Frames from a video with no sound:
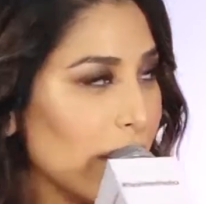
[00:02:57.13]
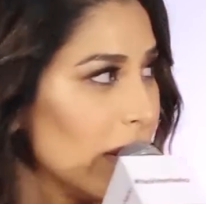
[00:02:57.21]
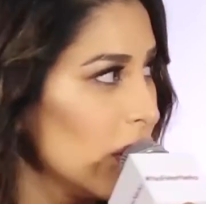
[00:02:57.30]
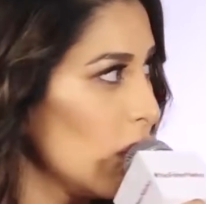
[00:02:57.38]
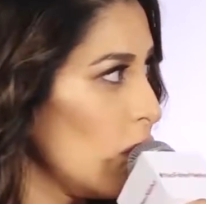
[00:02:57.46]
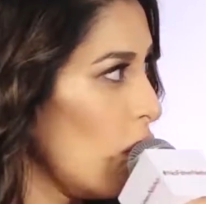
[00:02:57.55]
you
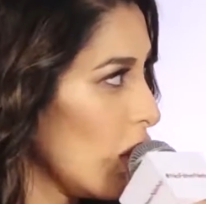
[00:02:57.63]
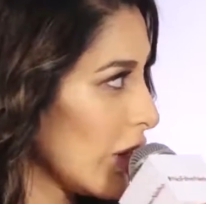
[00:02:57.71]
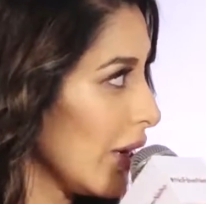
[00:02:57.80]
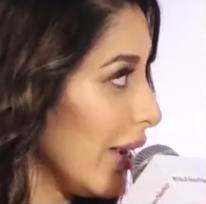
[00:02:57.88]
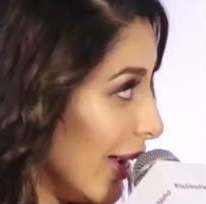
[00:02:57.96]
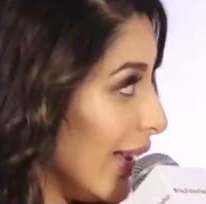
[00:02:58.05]
know what
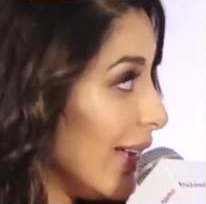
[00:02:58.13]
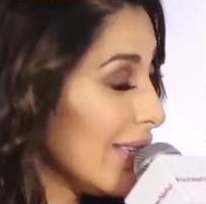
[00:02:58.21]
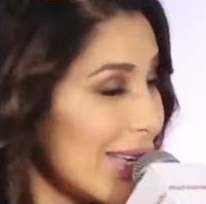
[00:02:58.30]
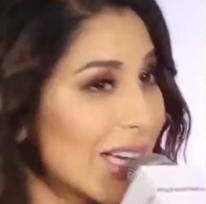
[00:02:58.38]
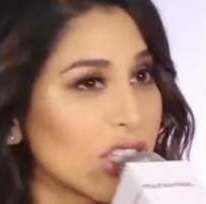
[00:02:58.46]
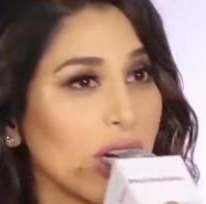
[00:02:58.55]
is
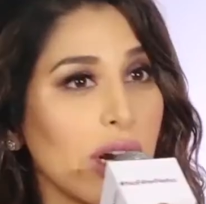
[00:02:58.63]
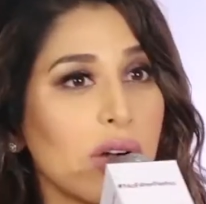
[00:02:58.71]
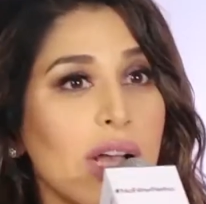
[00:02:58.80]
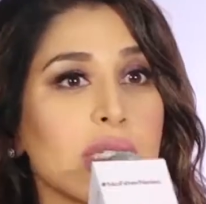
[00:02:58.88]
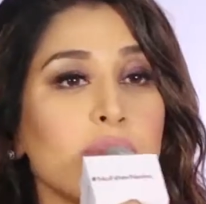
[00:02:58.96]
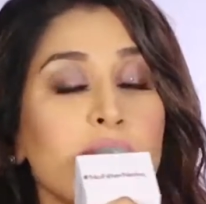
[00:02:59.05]
actually
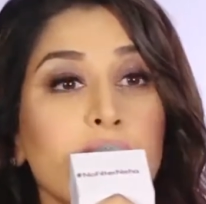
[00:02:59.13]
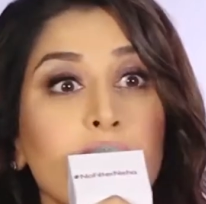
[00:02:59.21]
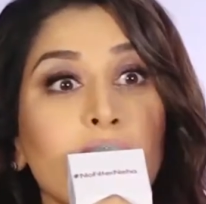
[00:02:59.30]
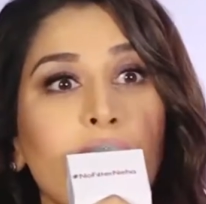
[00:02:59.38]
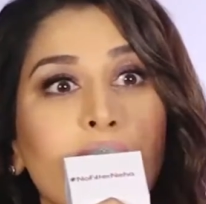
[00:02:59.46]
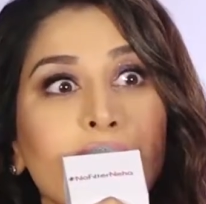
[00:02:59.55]
harassment
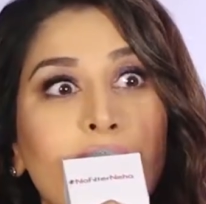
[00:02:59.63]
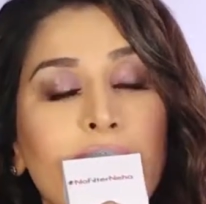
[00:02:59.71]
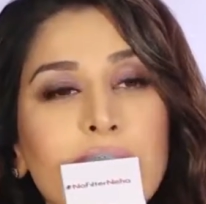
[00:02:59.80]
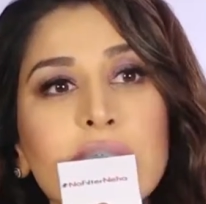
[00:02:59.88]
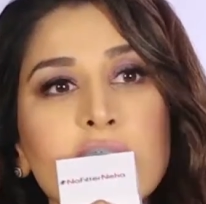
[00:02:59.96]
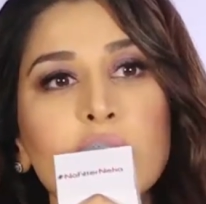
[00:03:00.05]
and and that
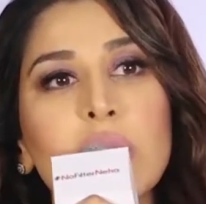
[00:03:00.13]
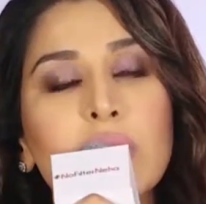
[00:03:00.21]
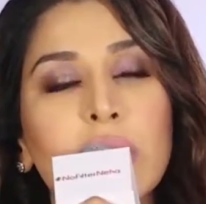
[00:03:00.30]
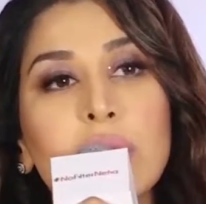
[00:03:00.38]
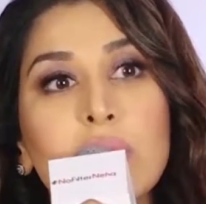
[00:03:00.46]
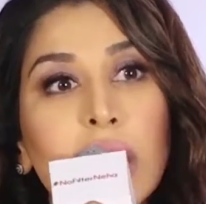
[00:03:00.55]
needs to be
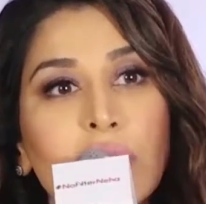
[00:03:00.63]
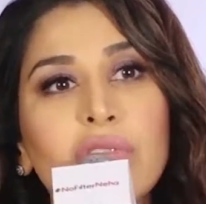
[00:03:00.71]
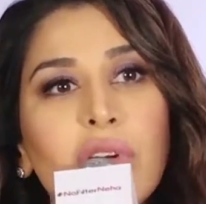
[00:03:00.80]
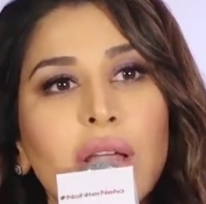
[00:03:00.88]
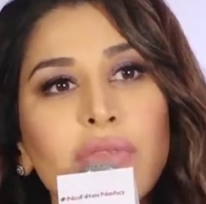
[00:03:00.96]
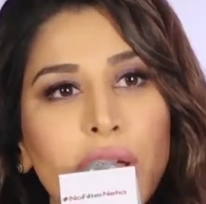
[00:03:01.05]
ma made
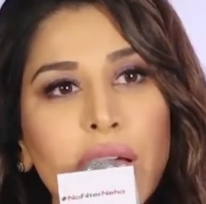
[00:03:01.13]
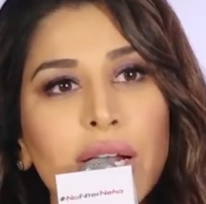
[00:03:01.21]
very very